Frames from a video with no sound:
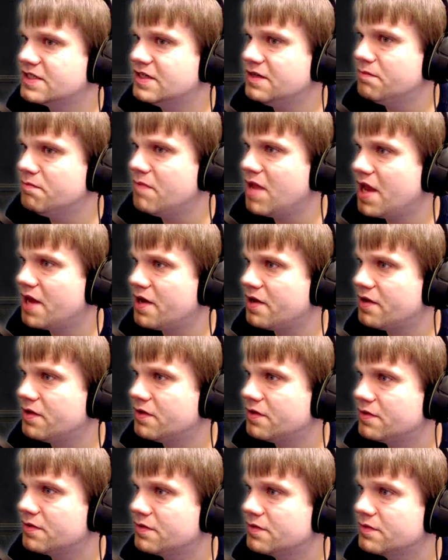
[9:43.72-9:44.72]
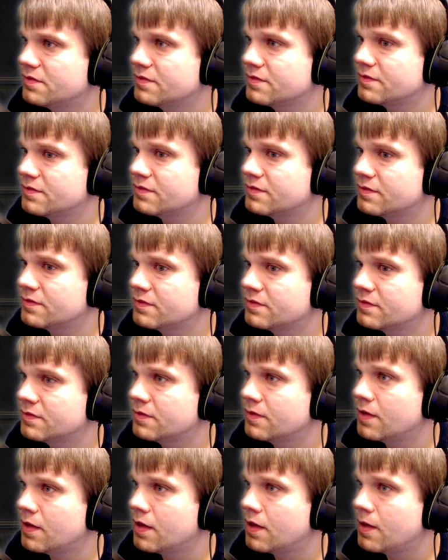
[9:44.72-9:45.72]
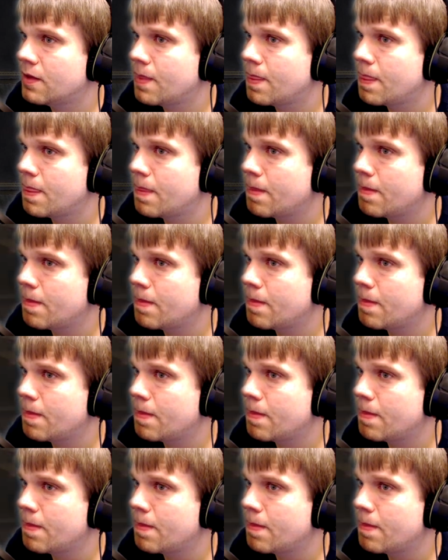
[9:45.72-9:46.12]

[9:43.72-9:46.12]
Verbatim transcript: You're a big wussy.